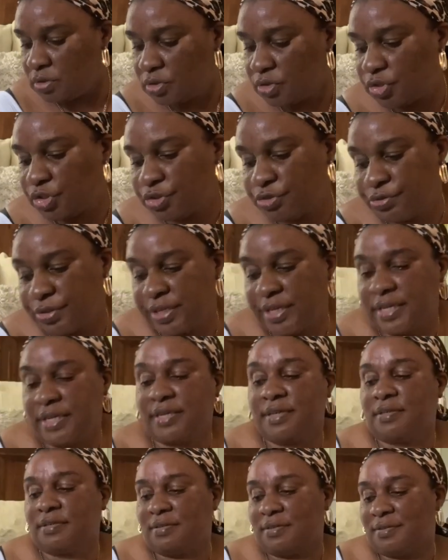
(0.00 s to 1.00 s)
tray.
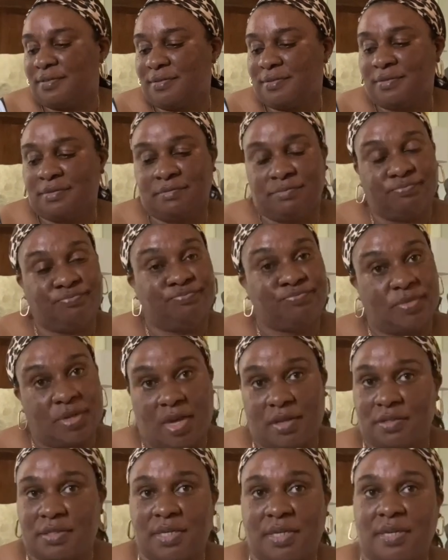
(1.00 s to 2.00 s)

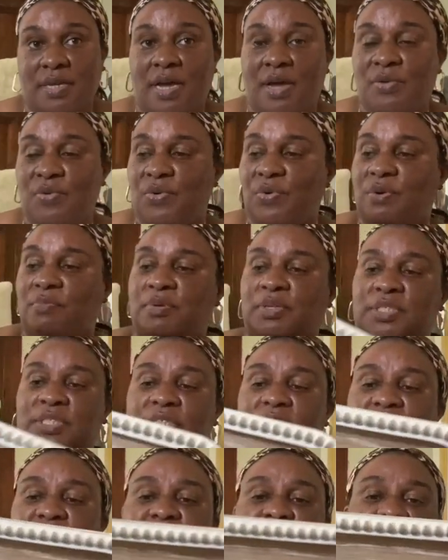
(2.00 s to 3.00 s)
Tell you a whole bunch
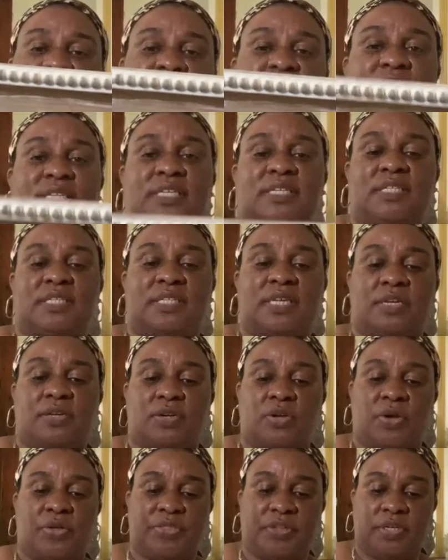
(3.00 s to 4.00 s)
of trays. This is
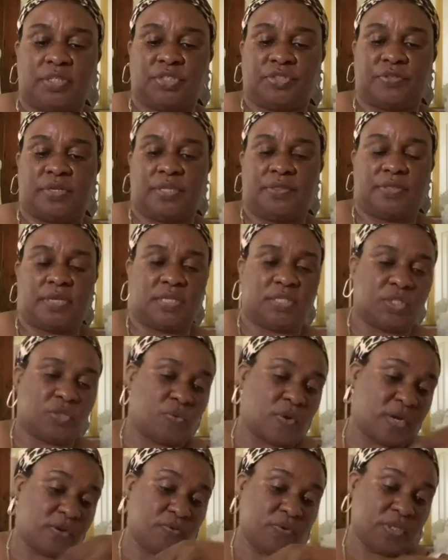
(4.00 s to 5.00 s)
another tray. This
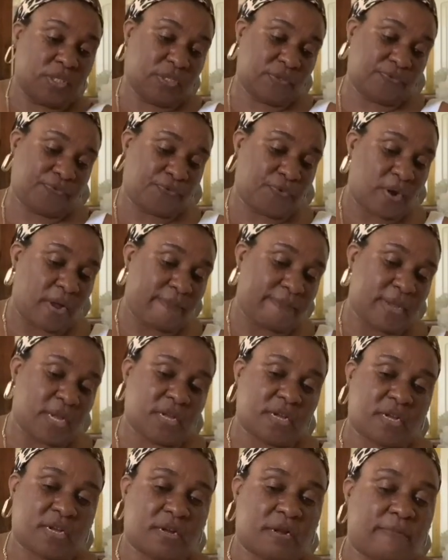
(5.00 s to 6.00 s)
one was from
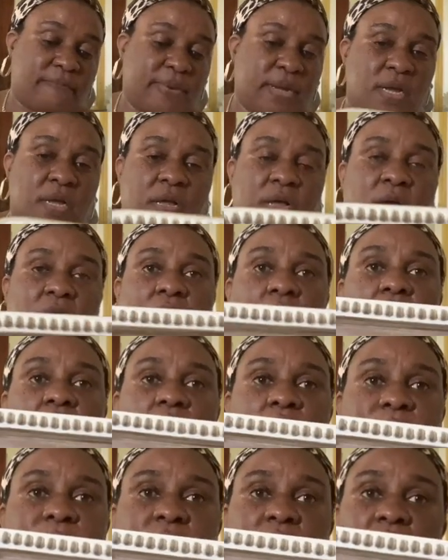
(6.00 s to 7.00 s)

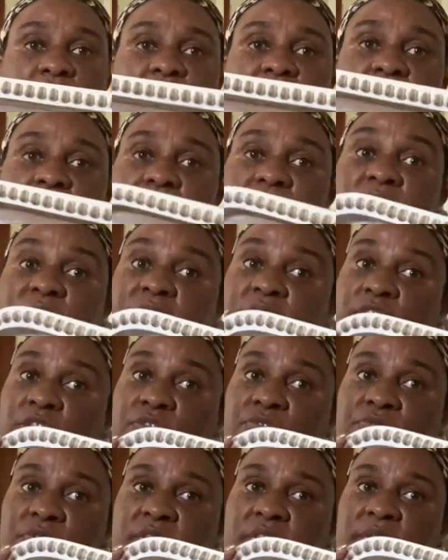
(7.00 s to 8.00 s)
Hobby Lobby. This is
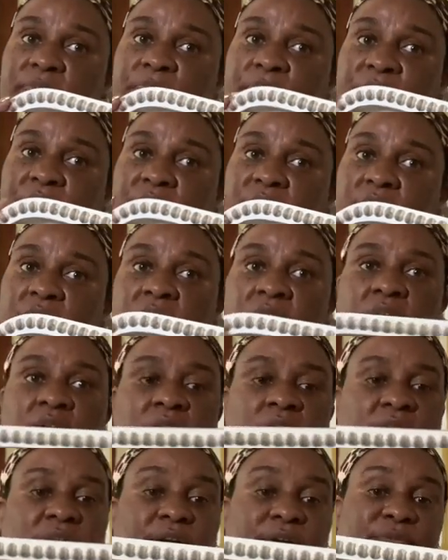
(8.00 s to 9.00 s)
really pretty.
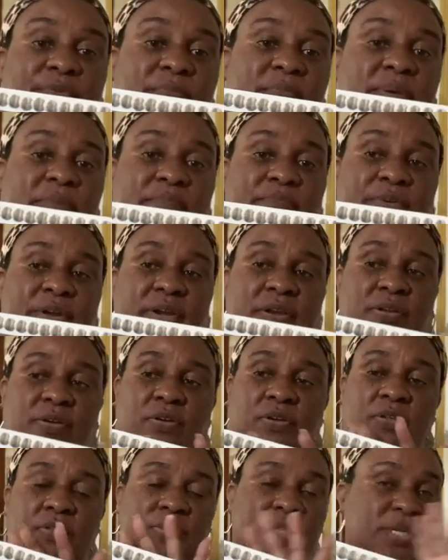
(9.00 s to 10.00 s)
And remember, you
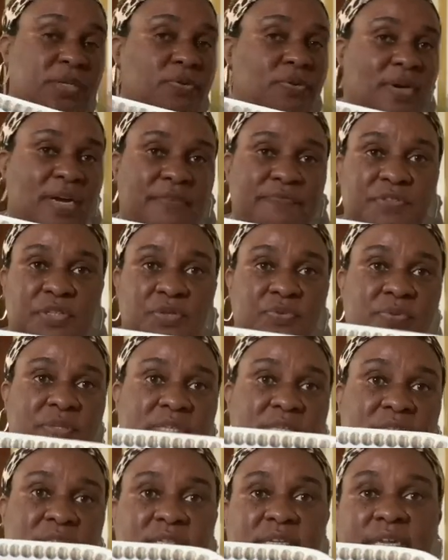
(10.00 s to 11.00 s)
know, they don't have to use
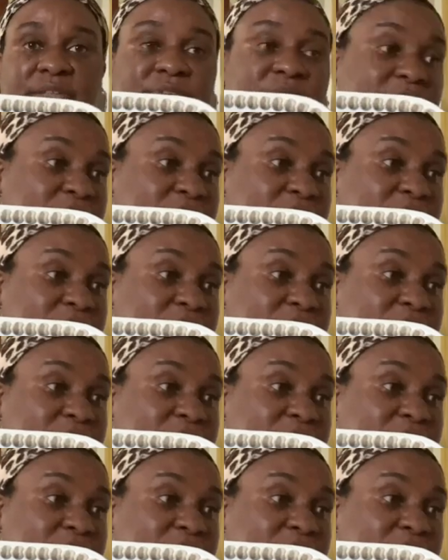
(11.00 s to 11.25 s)
inside there.